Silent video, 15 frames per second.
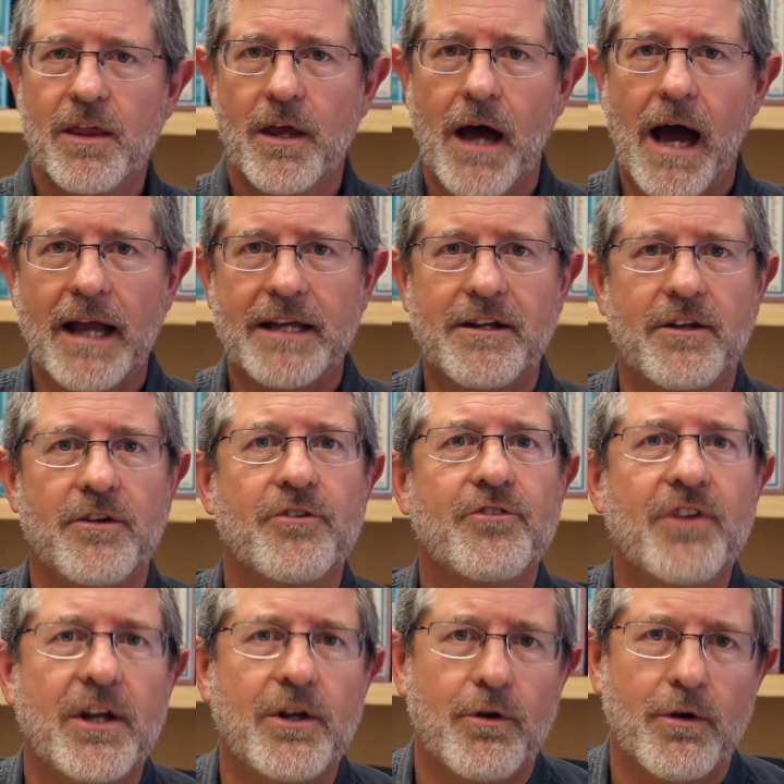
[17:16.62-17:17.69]
I didn't
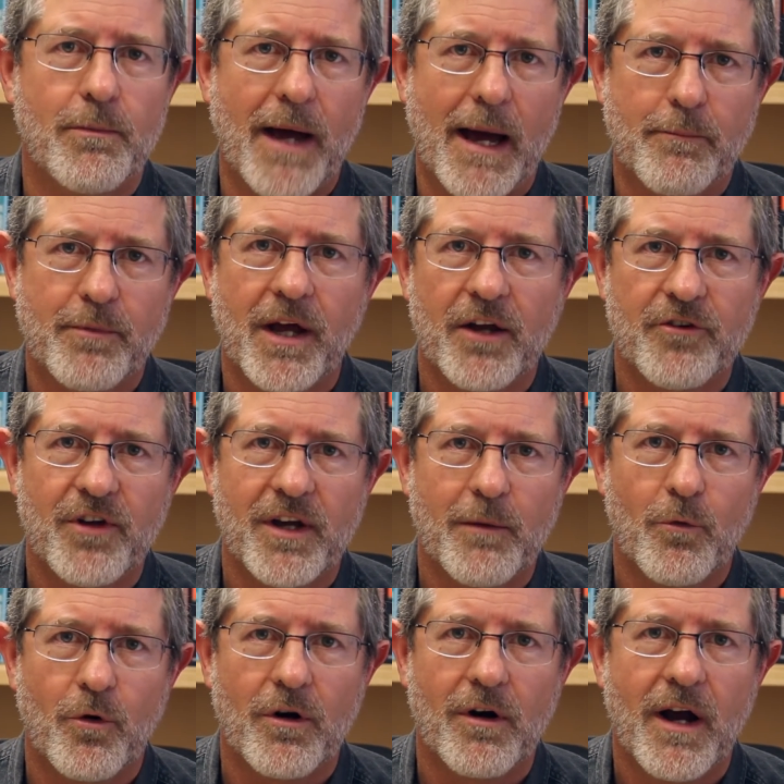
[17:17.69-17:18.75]
send you to baptize
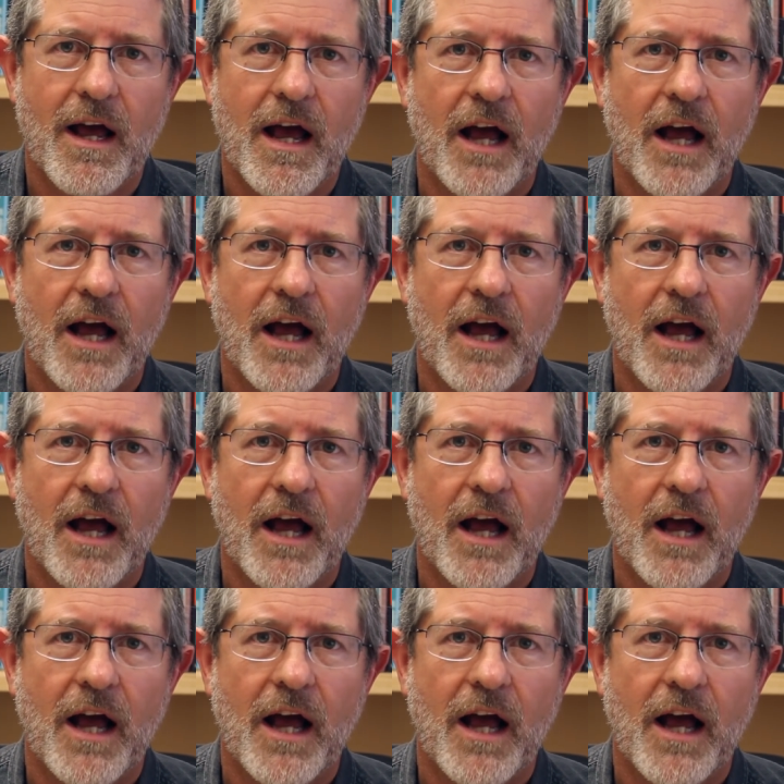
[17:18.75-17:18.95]
anymore.